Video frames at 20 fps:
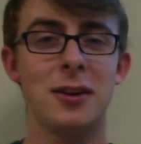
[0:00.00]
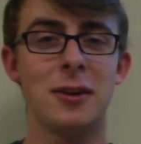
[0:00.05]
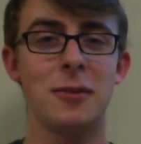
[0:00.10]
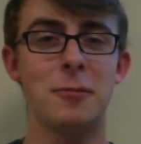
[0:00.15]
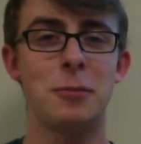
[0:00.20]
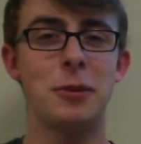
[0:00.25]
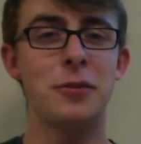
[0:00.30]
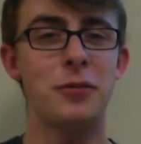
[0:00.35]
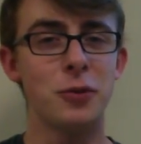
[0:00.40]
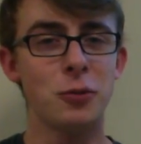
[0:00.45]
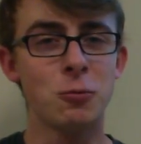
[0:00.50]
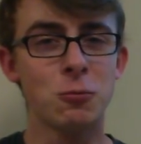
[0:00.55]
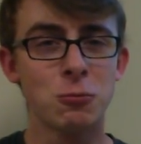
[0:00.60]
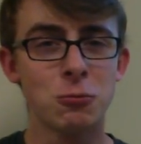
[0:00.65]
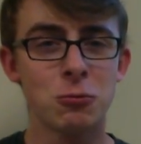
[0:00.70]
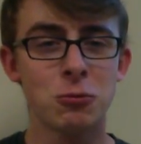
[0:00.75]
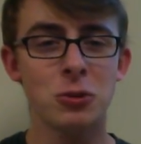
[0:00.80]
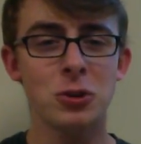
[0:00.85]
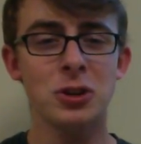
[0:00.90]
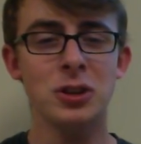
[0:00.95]
But if you
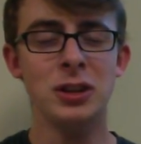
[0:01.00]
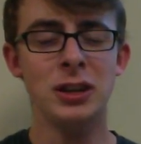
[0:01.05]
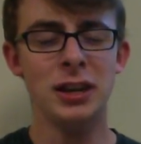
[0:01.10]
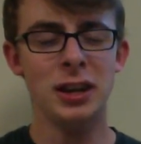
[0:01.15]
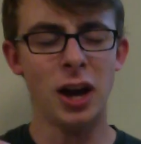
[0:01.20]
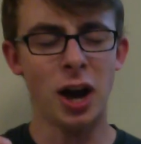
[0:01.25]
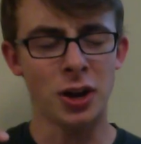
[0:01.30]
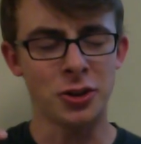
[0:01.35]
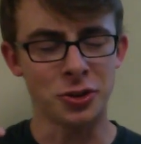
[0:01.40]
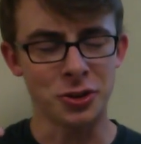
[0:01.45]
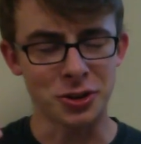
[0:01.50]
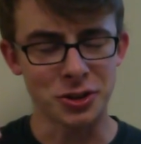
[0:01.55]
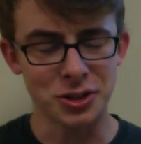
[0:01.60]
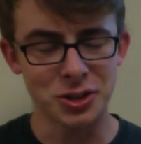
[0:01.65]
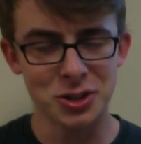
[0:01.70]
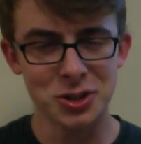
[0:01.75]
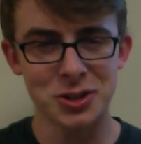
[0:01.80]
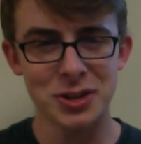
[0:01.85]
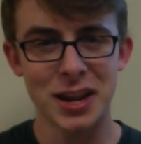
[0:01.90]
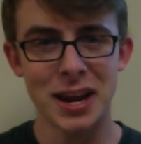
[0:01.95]
really
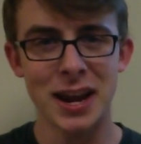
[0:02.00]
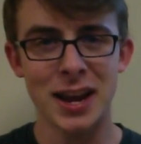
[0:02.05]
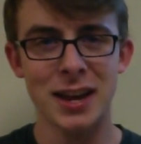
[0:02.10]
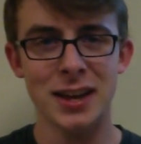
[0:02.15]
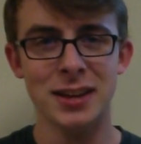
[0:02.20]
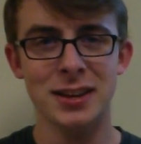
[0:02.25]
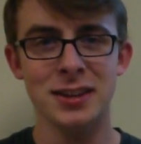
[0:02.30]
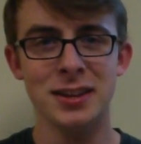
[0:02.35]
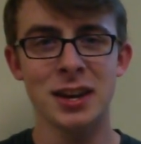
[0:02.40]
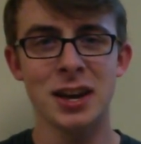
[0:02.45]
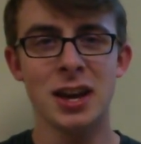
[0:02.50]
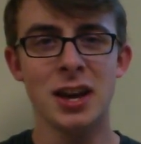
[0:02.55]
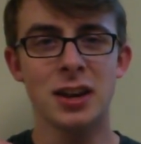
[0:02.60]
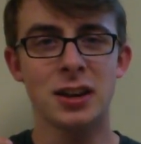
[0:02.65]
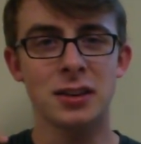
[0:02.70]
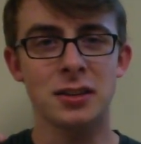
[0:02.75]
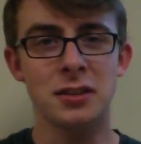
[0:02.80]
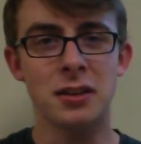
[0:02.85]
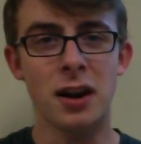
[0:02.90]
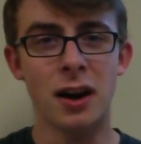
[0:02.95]
understand
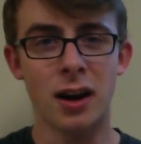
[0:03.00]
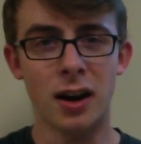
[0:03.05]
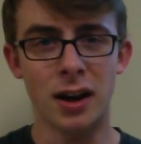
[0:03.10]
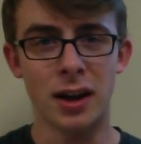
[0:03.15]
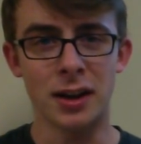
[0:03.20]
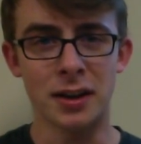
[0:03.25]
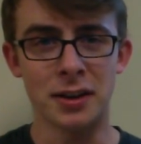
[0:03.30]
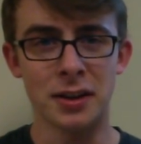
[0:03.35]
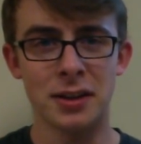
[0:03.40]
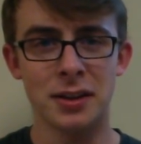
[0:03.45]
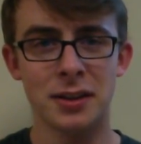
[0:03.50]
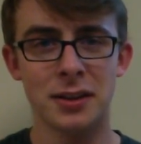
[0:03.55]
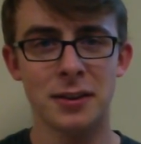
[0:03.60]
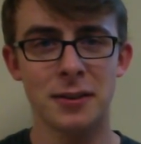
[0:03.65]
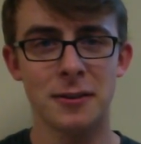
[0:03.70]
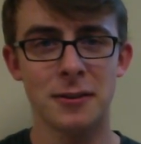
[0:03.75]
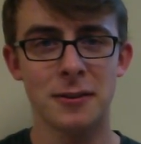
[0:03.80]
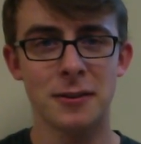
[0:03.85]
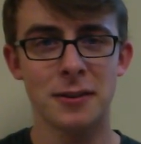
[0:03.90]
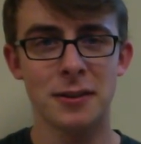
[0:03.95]
God,
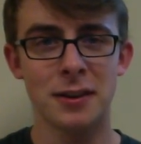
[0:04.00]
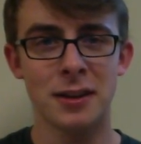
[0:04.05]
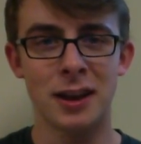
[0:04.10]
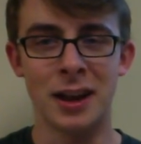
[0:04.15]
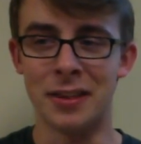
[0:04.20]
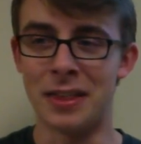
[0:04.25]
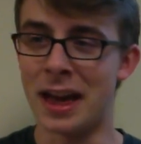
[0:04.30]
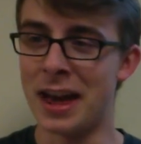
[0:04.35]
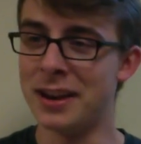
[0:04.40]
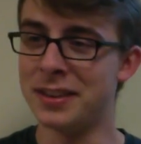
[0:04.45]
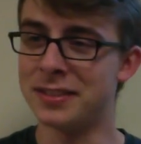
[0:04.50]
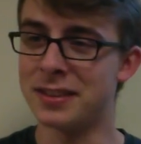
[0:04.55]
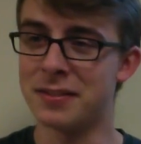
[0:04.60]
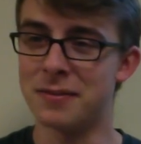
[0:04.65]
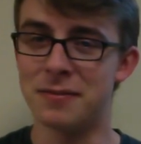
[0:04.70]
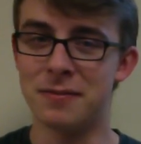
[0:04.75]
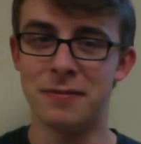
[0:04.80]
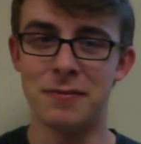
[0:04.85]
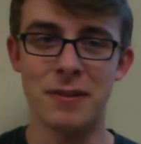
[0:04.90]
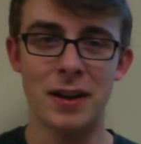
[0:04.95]
and that is a
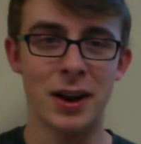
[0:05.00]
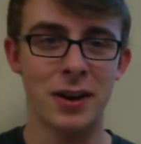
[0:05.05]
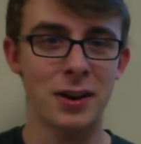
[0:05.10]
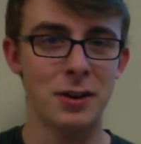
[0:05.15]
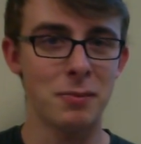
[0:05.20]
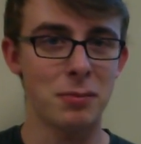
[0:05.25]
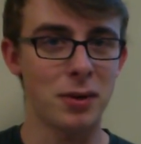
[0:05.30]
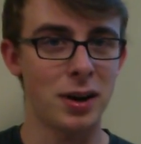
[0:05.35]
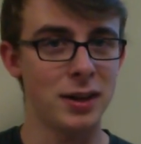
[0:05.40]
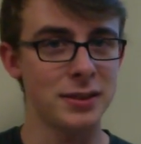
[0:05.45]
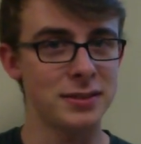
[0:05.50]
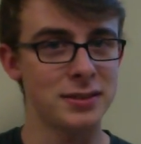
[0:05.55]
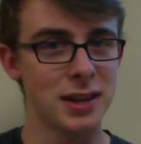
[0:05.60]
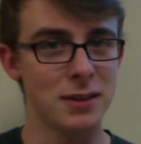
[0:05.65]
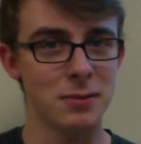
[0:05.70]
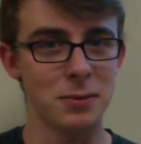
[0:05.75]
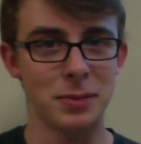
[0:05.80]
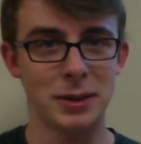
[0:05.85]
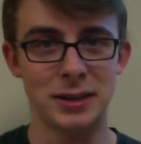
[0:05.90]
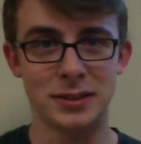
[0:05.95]
very broad
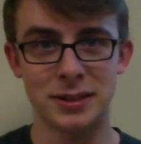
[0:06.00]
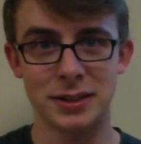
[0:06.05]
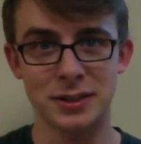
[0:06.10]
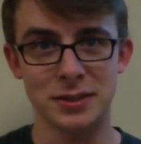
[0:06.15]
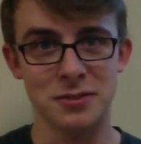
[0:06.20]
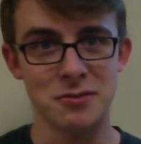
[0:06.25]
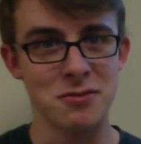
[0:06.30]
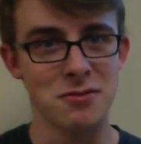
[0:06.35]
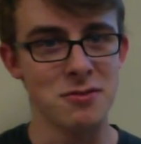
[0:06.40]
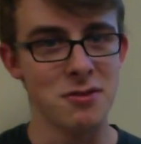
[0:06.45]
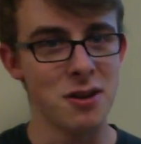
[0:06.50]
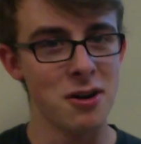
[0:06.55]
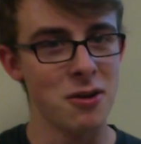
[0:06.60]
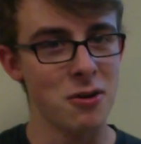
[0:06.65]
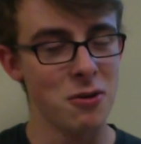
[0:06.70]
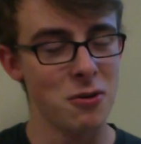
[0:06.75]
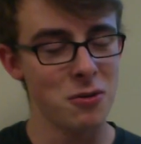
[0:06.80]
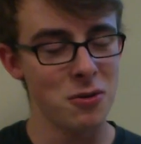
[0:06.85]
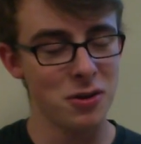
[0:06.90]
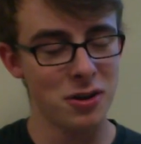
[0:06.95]
statement because there is
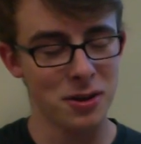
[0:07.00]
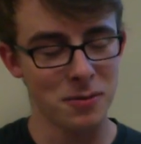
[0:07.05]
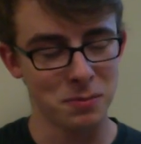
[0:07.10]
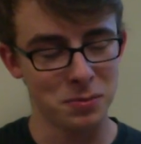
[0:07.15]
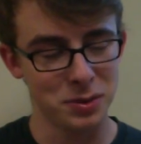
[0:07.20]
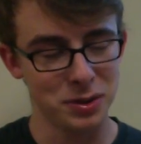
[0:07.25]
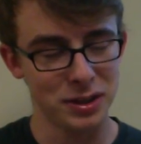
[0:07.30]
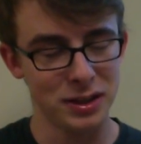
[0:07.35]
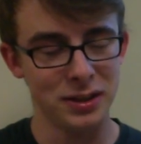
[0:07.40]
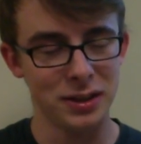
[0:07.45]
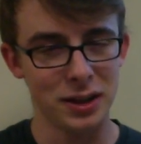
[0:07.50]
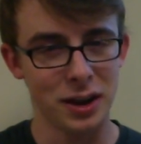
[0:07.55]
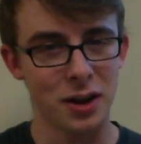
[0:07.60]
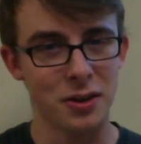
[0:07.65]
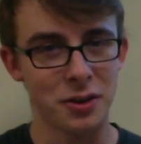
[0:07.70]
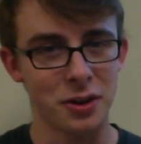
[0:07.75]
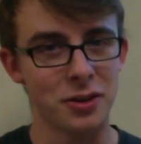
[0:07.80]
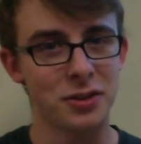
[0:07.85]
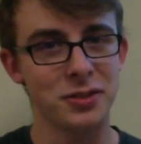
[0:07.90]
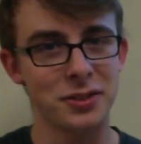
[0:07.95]
no completely
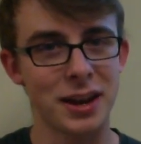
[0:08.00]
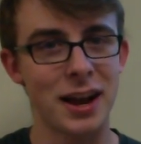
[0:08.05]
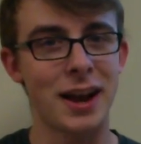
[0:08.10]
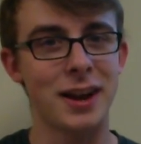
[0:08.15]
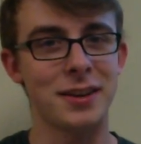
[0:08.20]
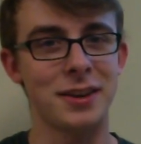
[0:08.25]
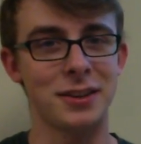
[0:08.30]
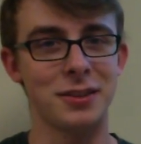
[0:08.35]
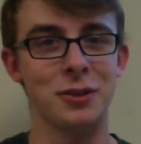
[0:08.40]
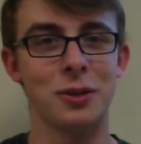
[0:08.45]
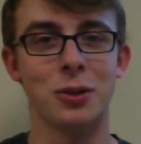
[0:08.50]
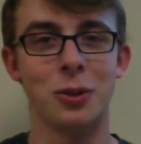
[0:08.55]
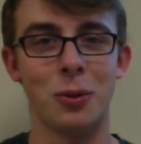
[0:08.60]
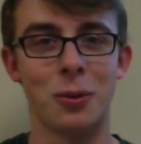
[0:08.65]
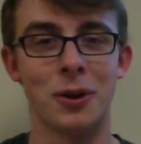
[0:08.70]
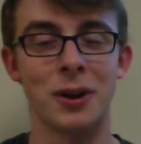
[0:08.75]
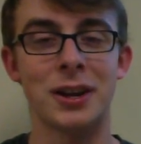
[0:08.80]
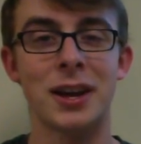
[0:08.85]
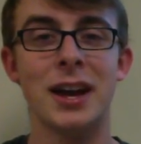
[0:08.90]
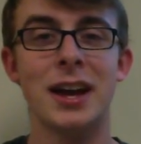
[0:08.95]
understanding the
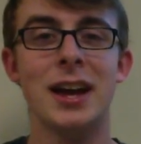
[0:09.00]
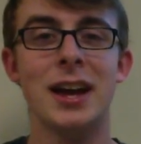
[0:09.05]
Lord.